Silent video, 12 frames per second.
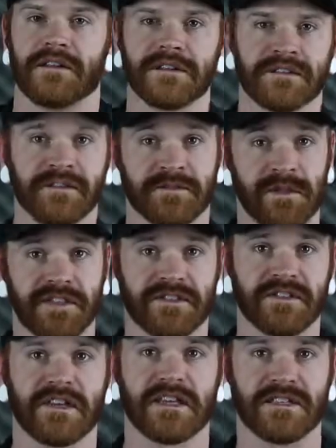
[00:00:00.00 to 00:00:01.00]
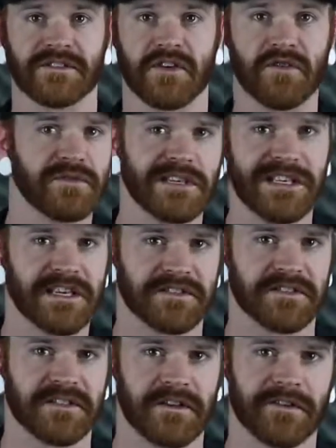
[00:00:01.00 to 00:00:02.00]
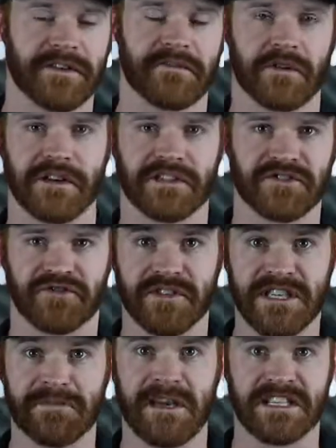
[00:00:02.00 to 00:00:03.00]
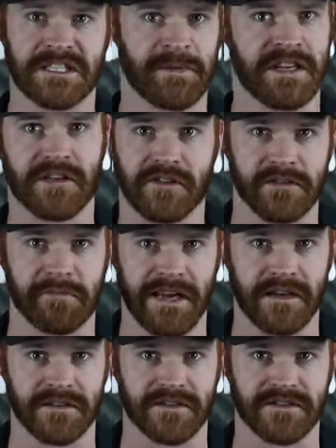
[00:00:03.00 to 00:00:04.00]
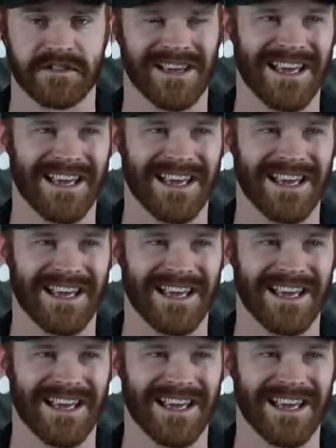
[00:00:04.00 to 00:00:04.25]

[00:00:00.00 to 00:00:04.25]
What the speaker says: This suspension is only necessary for extreme SPL competitors